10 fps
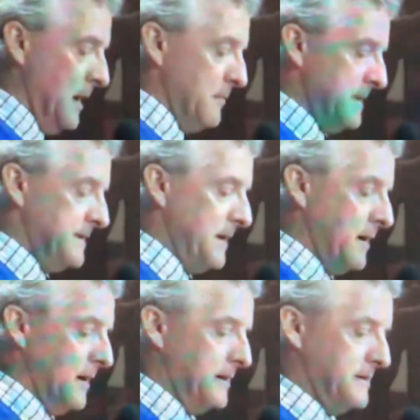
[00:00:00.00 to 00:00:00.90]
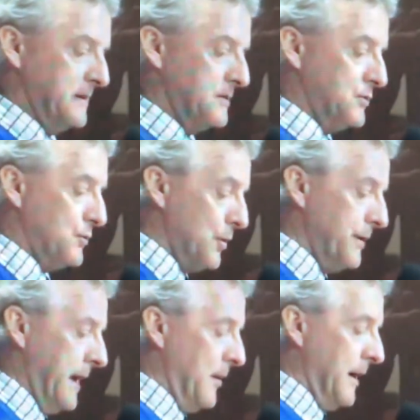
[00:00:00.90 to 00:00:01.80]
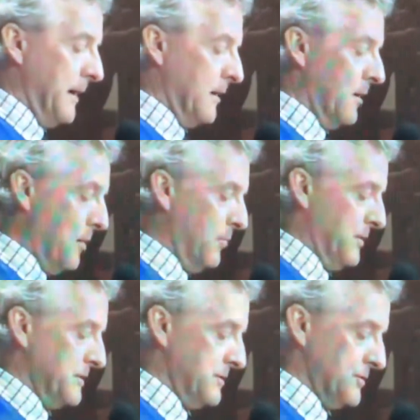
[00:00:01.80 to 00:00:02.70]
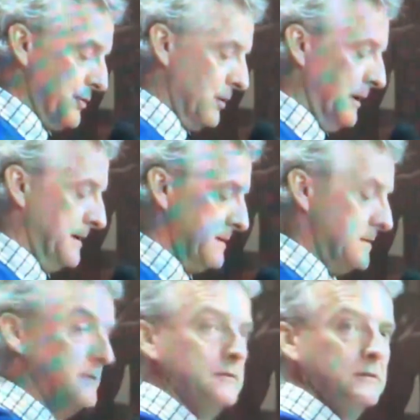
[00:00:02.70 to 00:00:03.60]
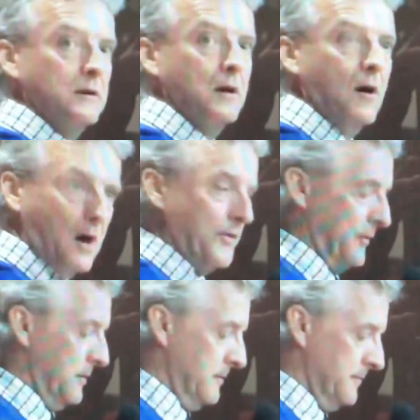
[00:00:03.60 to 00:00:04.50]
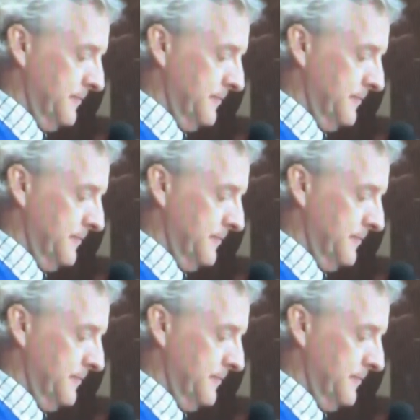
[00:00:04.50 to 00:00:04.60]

Ms. Young is an extraordinary and accomplished journalist, author,